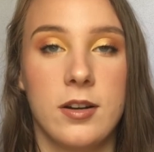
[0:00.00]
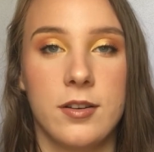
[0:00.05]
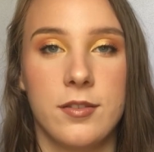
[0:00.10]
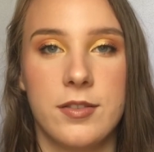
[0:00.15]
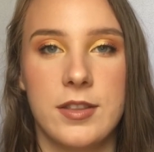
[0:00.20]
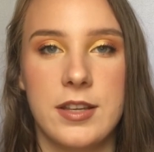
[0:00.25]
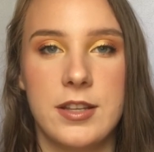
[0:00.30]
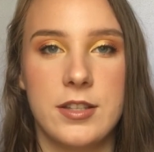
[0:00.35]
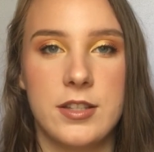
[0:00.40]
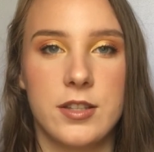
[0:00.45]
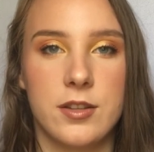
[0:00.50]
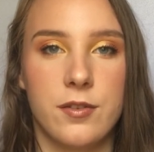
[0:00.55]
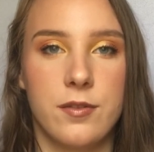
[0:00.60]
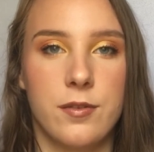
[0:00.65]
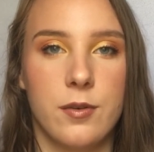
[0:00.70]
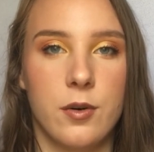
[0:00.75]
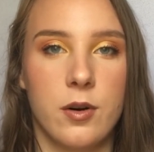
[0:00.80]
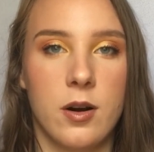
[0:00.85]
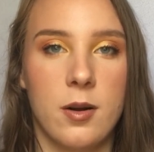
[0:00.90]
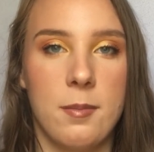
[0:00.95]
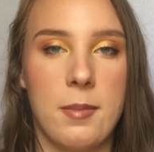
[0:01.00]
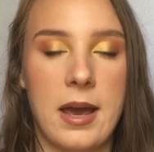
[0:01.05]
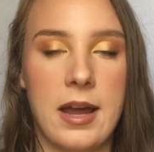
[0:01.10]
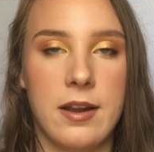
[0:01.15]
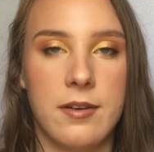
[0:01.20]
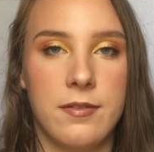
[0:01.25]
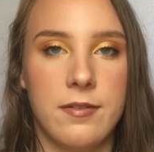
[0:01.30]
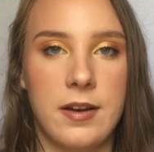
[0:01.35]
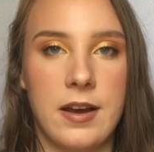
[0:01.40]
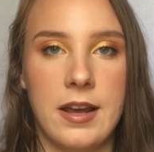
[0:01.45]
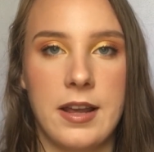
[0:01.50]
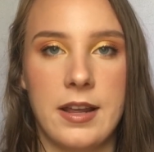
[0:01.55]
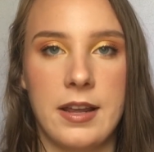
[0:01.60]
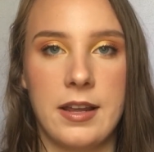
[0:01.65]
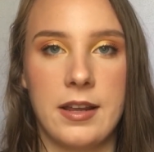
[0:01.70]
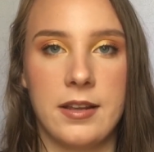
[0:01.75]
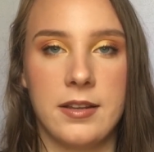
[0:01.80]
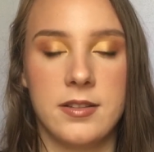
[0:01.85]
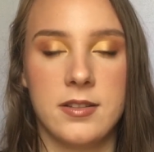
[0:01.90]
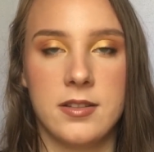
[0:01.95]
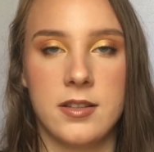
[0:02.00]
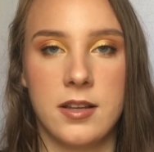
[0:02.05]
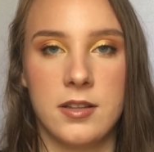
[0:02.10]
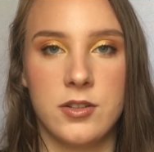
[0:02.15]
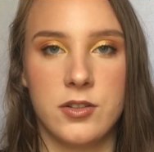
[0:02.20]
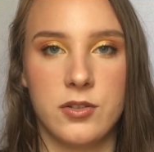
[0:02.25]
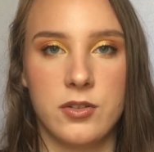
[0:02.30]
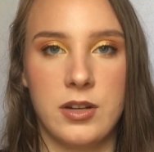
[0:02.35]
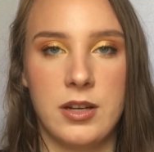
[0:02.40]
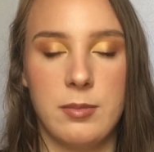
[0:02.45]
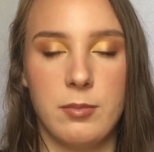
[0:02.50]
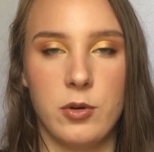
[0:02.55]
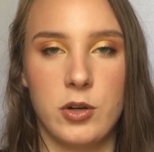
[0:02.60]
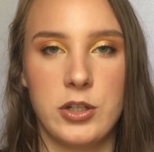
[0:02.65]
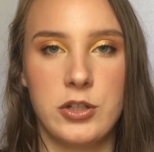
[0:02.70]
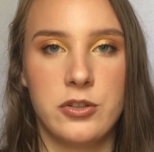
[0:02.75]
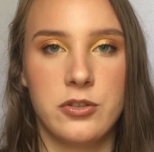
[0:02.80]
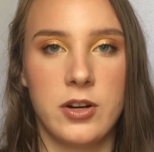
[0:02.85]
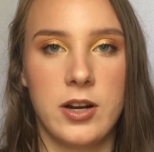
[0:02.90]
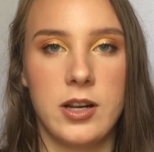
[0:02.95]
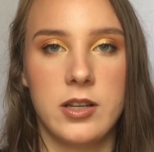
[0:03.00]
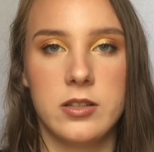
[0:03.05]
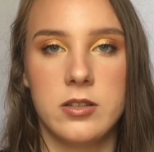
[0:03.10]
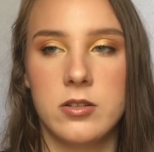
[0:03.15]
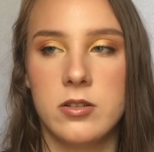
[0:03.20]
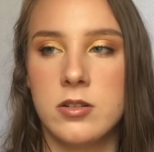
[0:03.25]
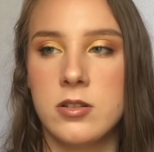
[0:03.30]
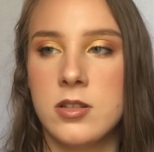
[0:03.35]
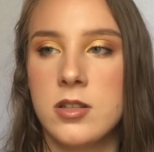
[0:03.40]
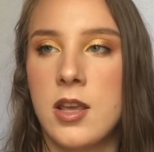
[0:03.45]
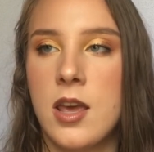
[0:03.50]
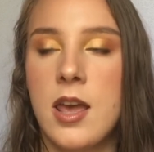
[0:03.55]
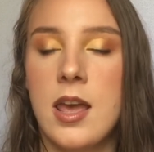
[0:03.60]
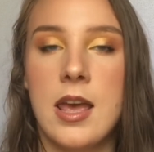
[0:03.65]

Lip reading: of these Sephora Mattifying Sunscreen Moisturizers,